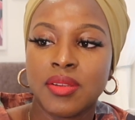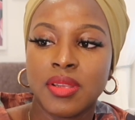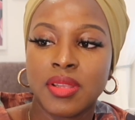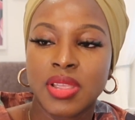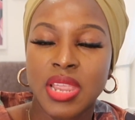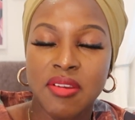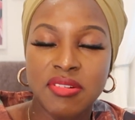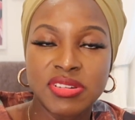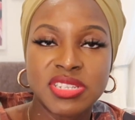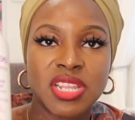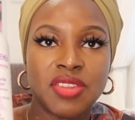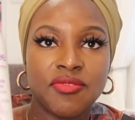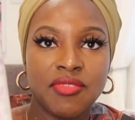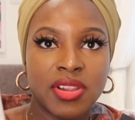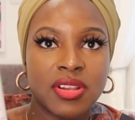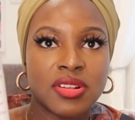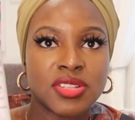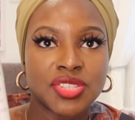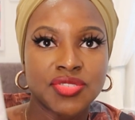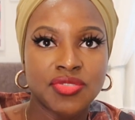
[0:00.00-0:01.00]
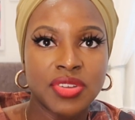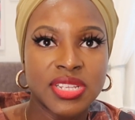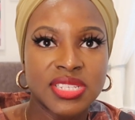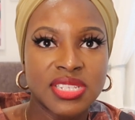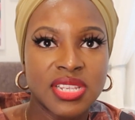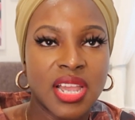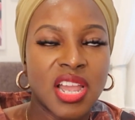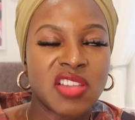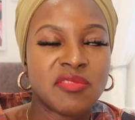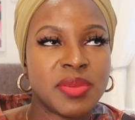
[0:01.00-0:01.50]
keratin
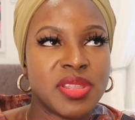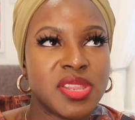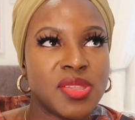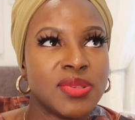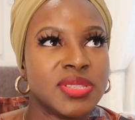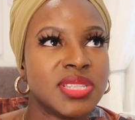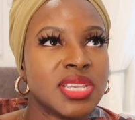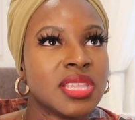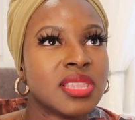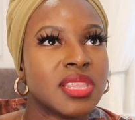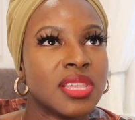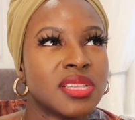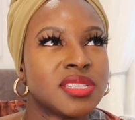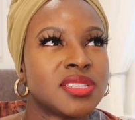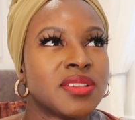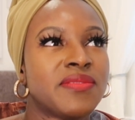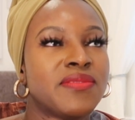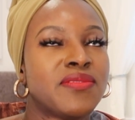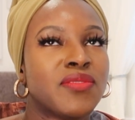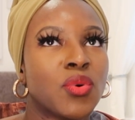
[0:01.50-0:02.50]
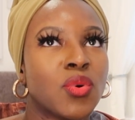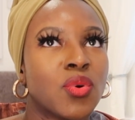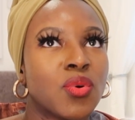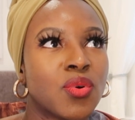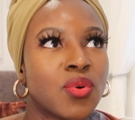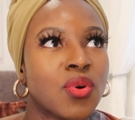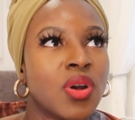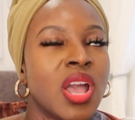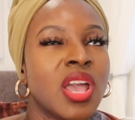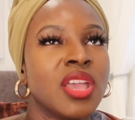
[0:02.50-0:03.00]
reconstructor. I've been using this
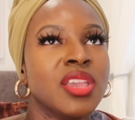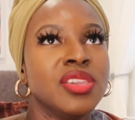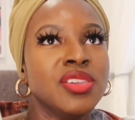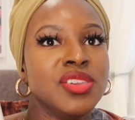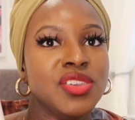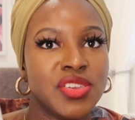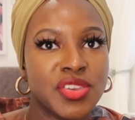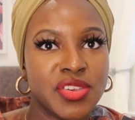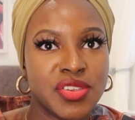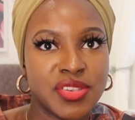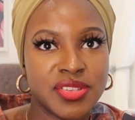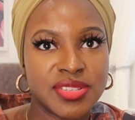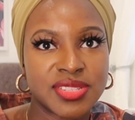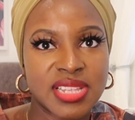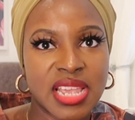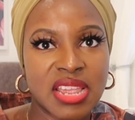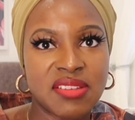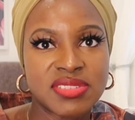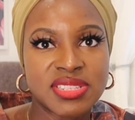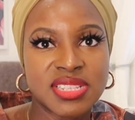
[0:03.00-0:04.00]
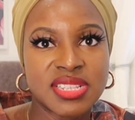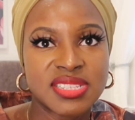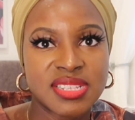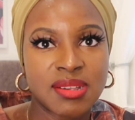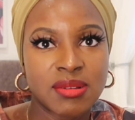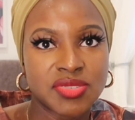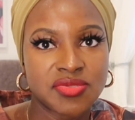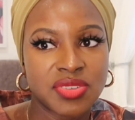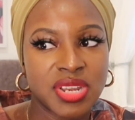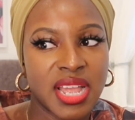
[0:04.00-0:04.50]
for years, ever since
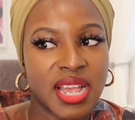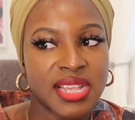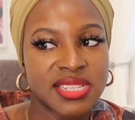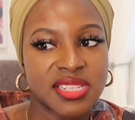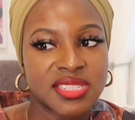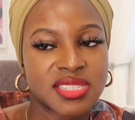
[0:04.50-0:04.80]
I was relaxed.